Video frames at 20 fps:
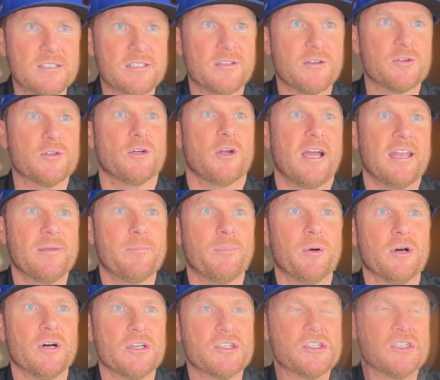that they're trying to
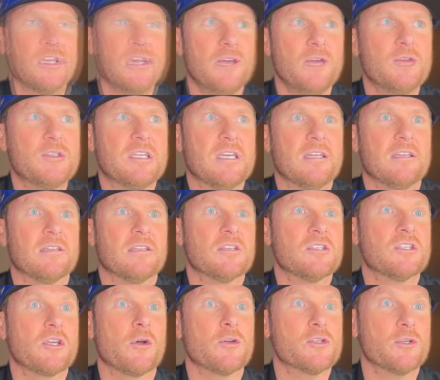push, using
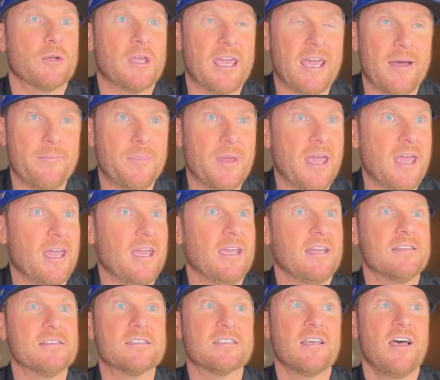social
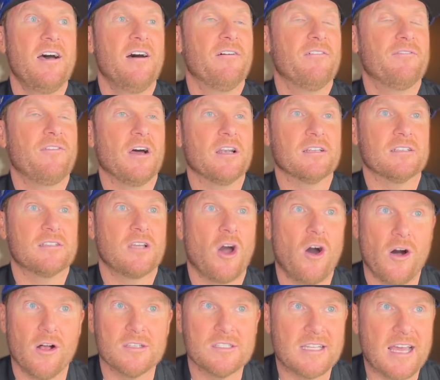campaigns, fun
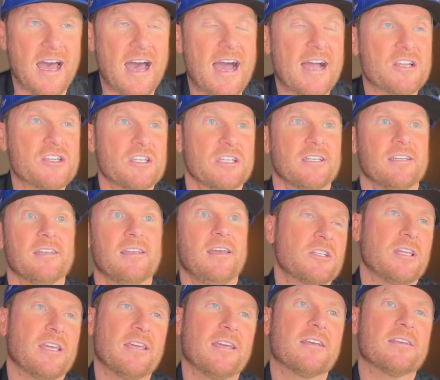calls to action.
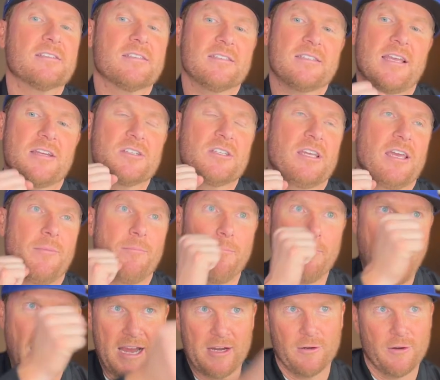The Gigg is essentially a
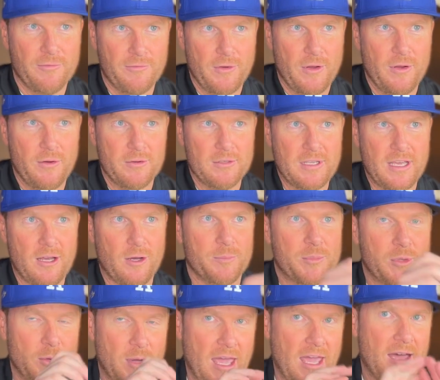microphone to help
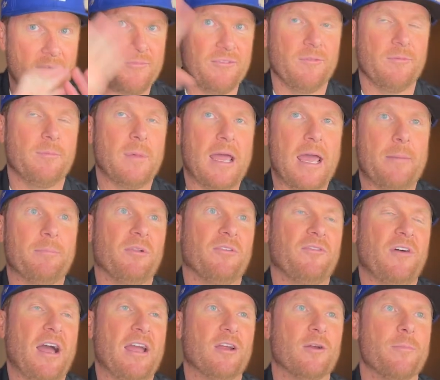you ampl
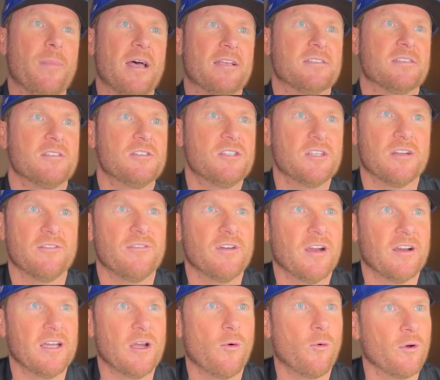amplify your message in a
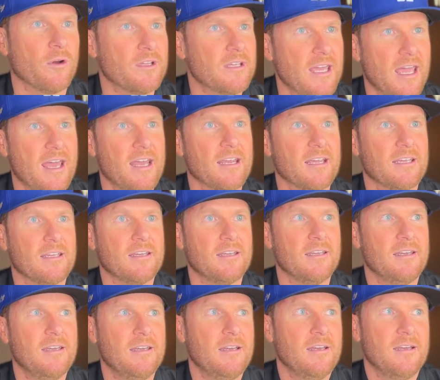very organic,
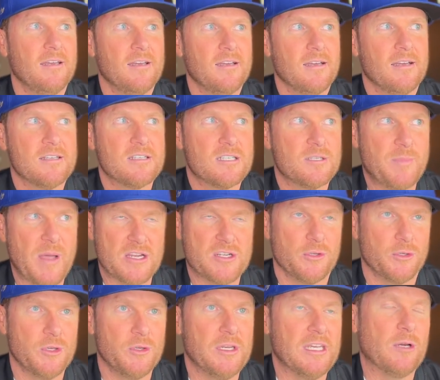
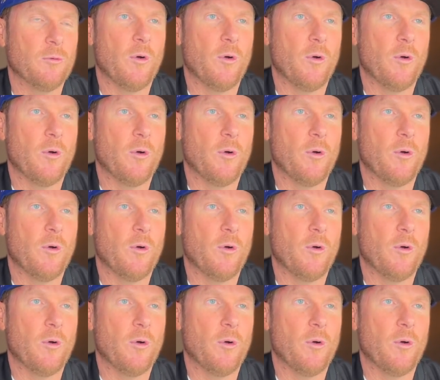special, unique